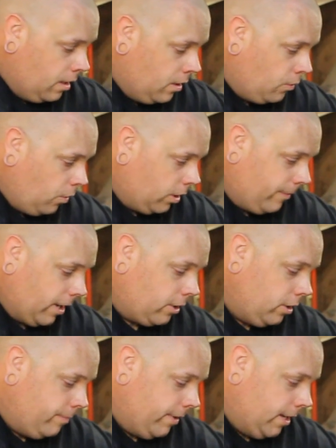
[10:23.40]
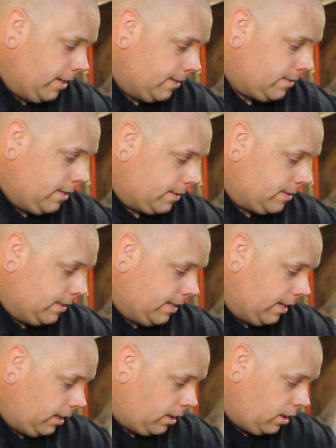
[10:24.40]
One of my good buddies, Dustin
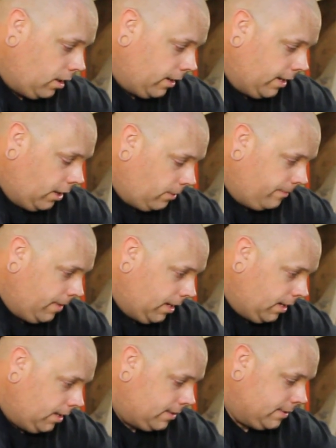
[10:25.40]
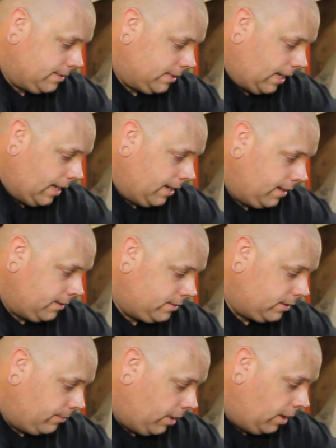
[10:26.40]
DeLeon, helped me design
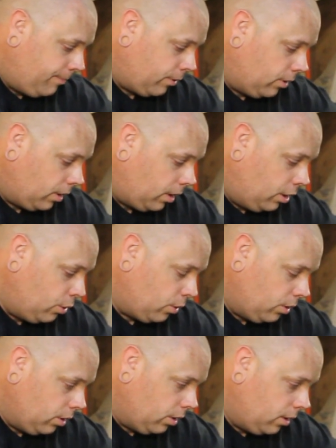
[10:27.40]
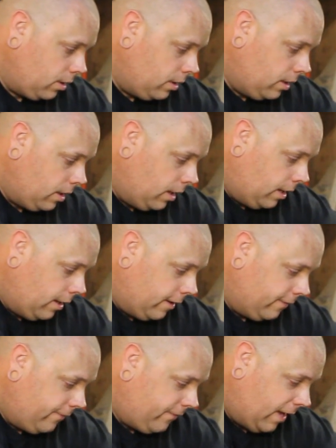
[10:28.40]
some upper and lower
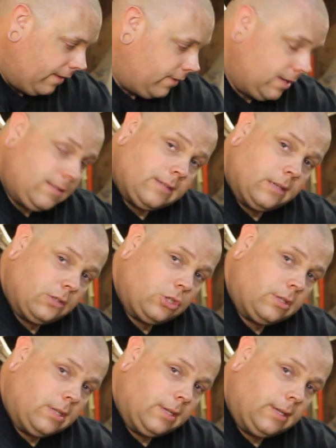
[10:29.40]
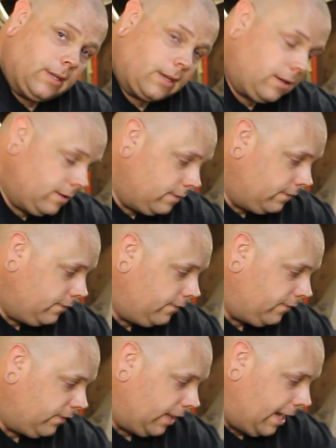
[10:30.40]
5/8 inch thick
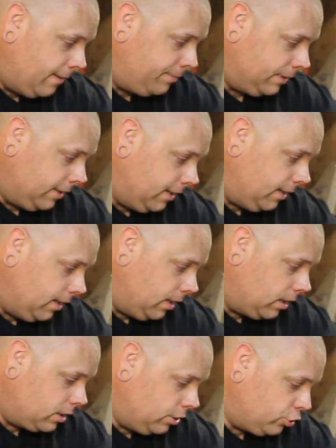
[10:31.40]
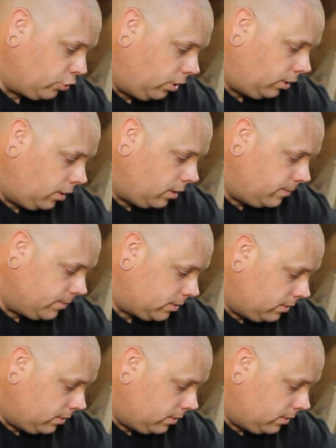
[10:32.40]
flat plate control arms.